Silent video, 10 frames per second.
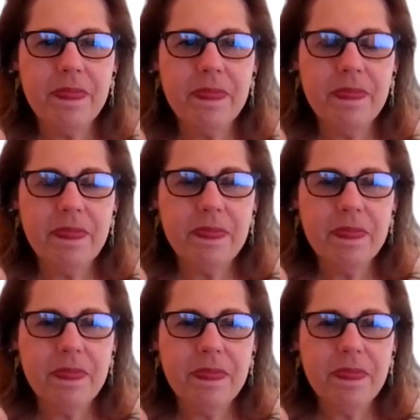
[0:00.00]

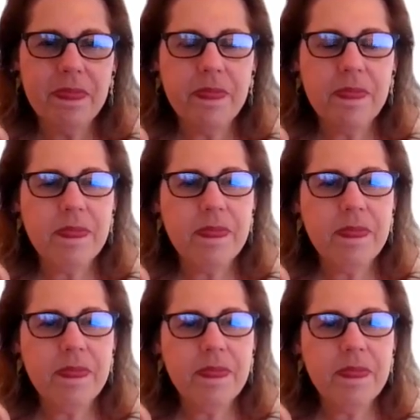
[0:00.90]

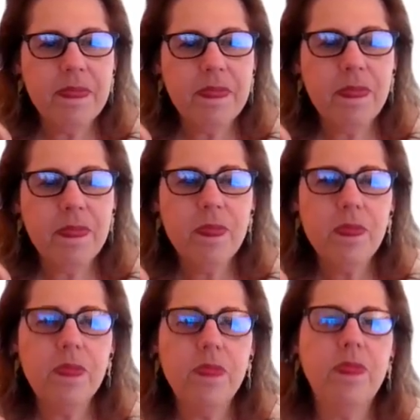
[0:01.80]

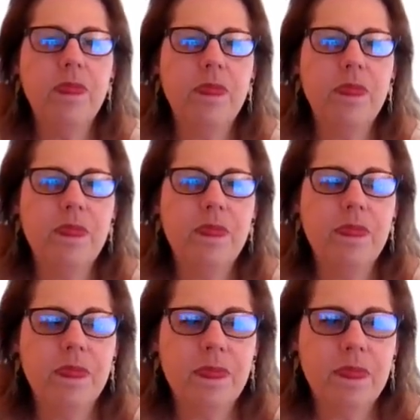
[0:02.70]

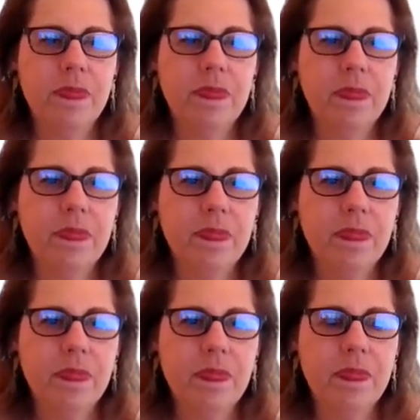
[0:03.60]

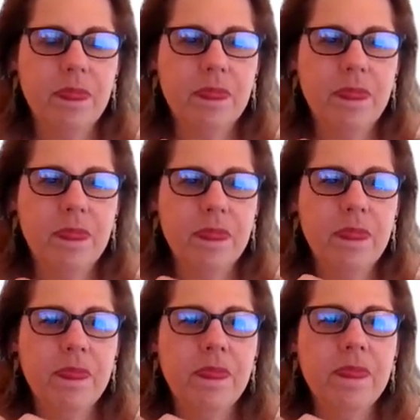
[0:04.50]

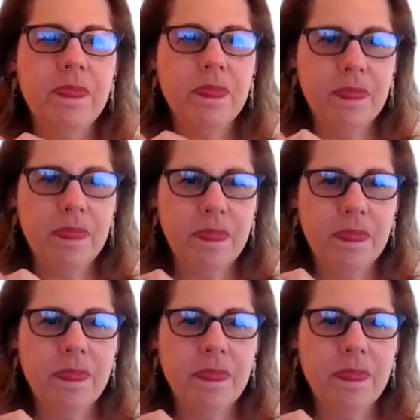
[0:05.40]
No words are spoken by the person on screen.